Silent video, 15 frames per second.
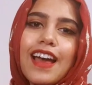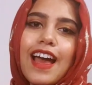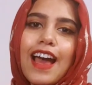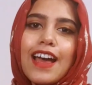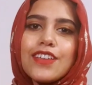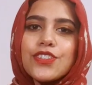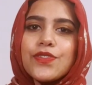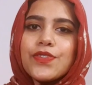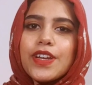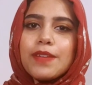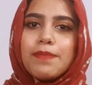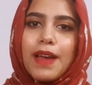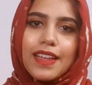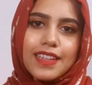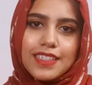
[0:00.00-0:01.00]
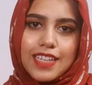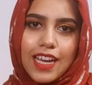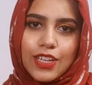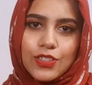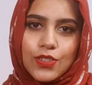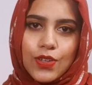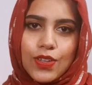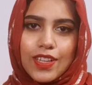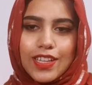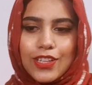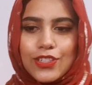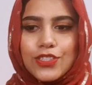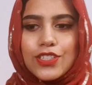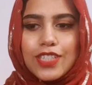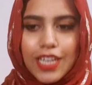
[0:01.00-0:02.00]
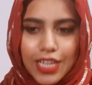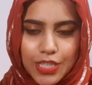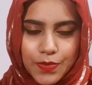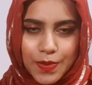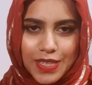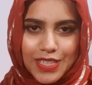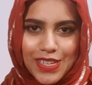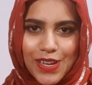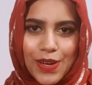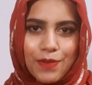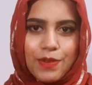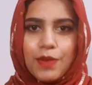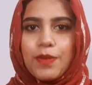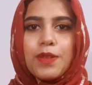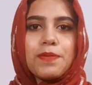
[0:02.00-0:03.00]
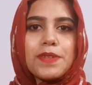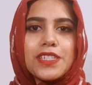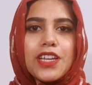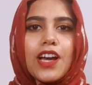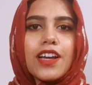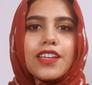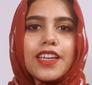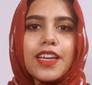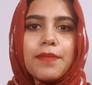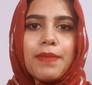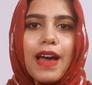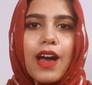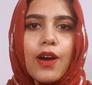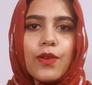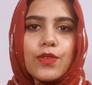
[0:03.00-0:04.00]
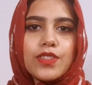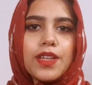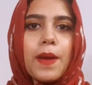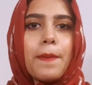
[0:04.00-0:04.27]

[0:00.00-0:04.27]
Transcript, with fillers: As you've read by the title, in today's video we will be talking about